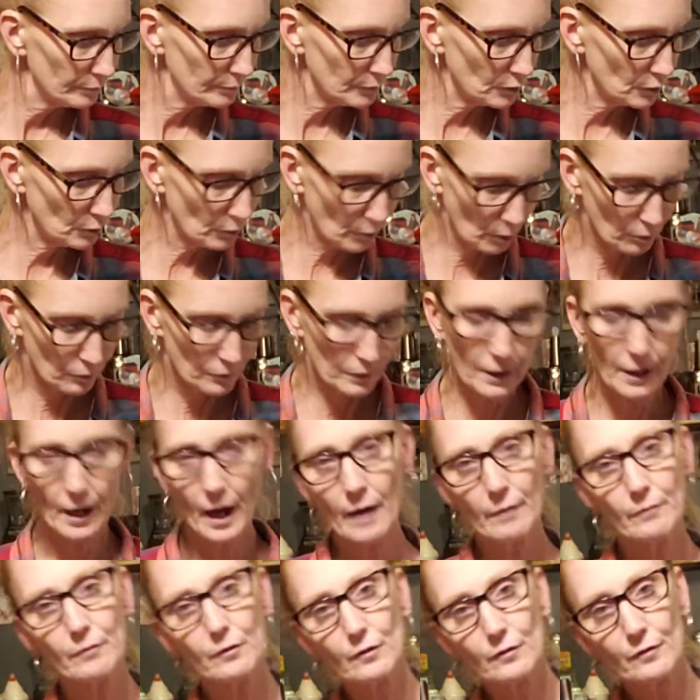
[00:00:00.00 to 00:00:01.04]
You only
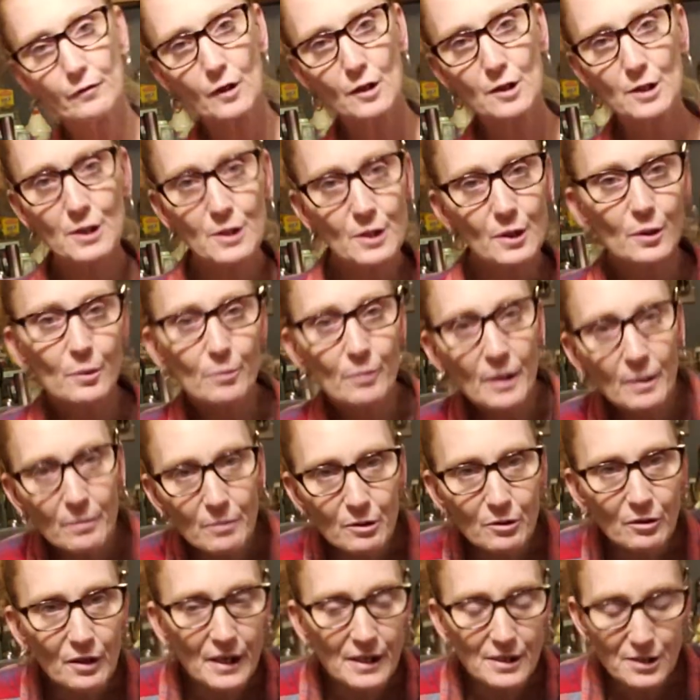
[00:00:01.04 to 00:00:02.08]
have your first little baby
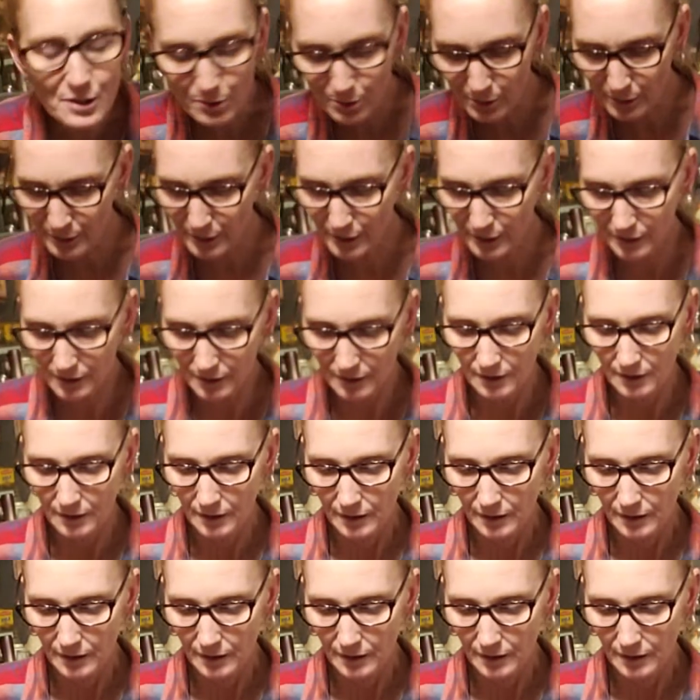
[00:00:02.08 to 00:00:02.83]
granddaughter.